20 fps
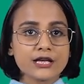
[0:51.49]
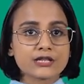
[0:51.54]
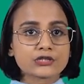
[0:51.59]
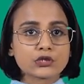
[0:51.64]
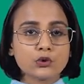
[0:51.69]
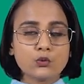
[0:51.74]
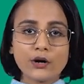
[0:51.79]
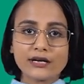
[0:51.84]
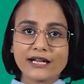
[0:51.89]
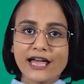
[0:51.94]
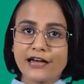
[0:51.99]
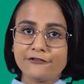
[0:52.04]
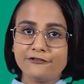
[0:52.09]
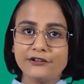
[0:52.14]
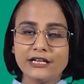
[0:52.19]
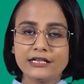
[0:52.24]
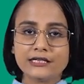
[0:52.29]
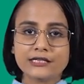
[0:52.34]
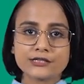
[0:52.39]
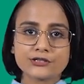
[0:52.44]
So what have
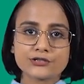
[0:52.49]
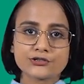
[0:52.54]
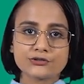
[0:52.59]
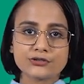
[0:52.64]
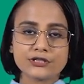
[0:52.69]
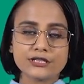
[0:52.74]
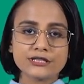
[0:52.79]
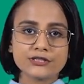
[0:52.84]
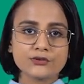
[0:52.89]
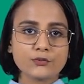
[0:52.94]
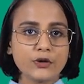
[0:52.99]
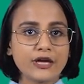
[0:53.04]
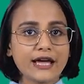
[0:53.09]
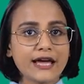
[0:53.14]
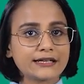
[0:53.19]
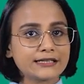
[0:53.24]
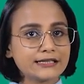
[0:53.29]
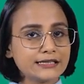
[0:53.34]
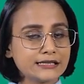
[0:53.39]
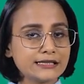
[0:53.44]
we learned students? We
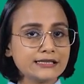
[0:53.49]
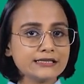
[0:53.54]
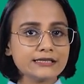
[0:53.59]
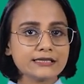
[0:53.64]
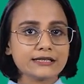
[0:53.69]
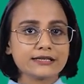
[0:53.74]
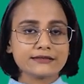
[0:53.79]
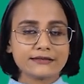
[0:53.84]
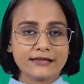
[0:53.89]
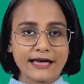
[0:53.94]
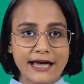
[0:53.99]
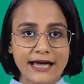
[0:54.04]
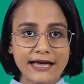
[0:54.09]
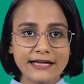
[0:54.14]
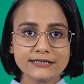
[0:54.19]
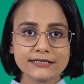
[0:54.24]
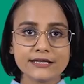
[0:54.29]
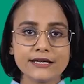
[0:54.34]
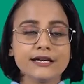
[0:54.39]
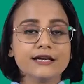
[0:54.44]
had learned
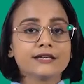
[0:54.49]
that